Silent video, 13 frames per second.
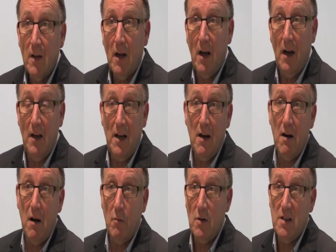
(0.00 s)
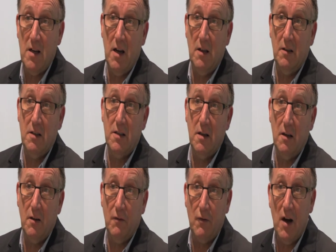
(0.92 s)
And here I would say
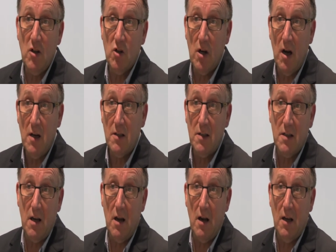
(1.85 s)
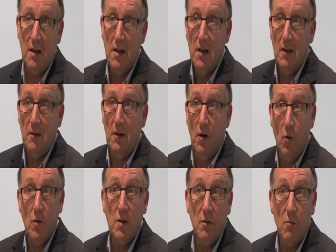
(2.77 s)
that the franchises like The
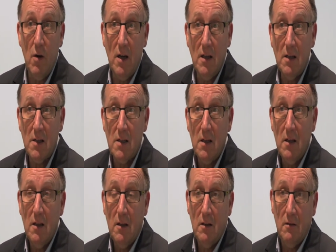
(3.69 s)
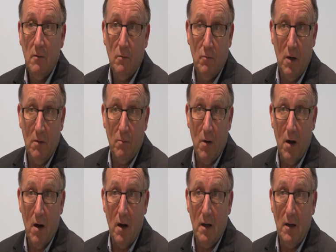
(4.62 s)
Lord of the Rings, written
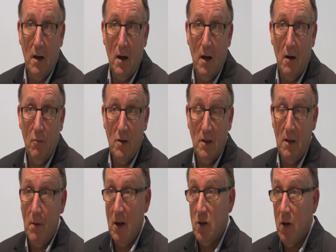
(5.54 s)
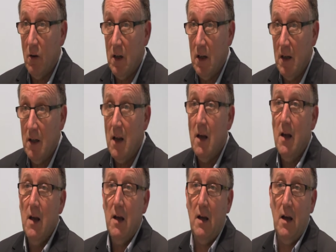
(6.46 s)
originally by Tolkien,
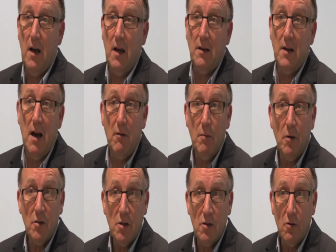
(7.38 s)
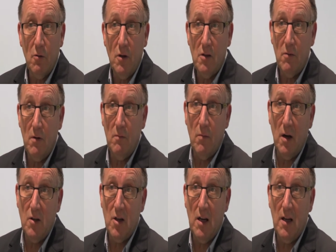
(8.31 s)
and the Harry Potter stories written
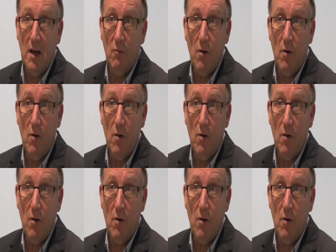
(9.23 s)
by J.K.